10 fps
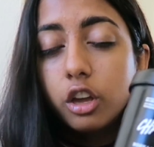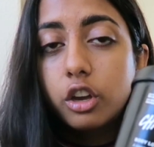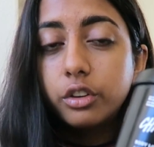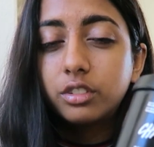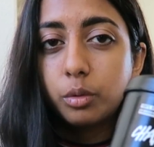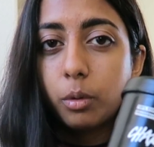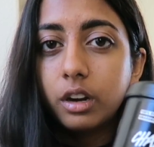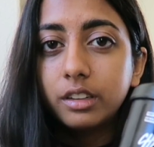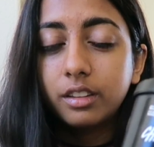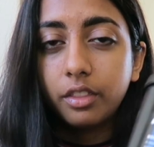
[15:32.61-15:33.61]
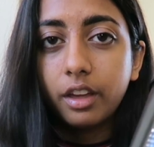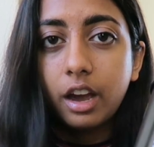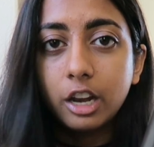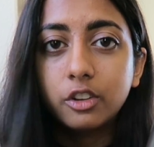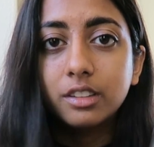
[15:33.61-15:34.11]
goes towards the
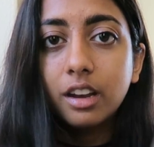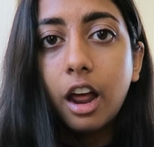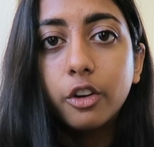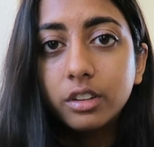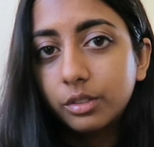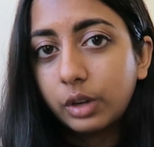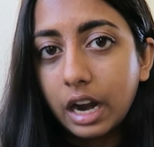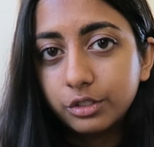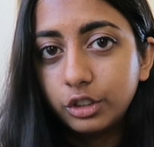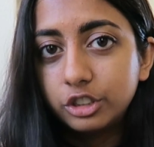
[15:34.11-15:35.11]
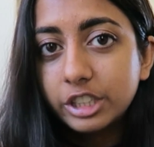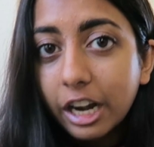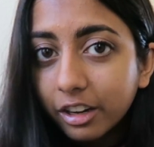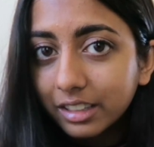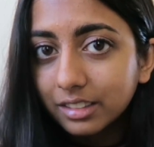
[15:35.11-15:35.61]
hundreds and hundreds of grassroots
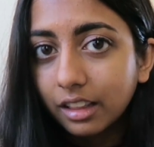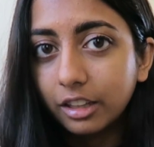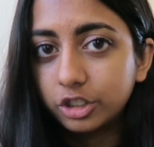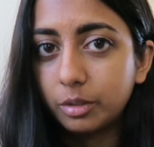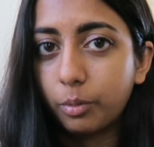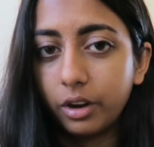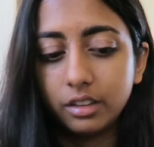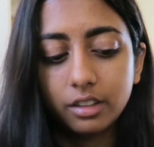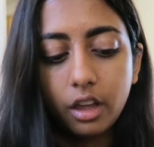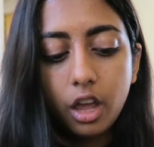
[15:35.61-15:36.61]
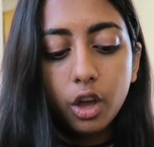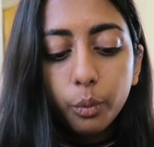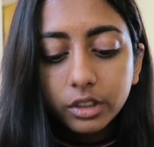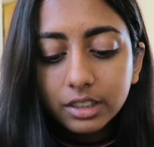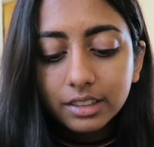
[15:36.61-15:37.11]
charities that LUSH supports,
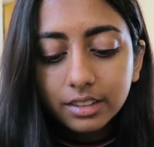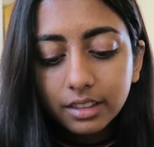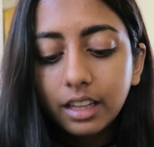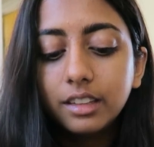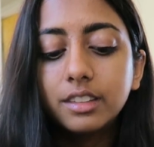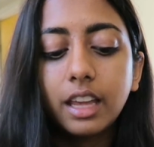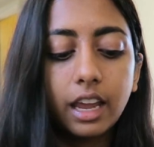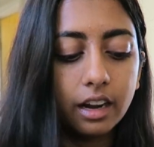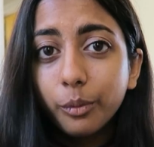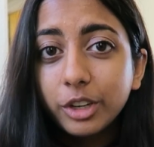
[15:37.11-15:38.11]
which is insane.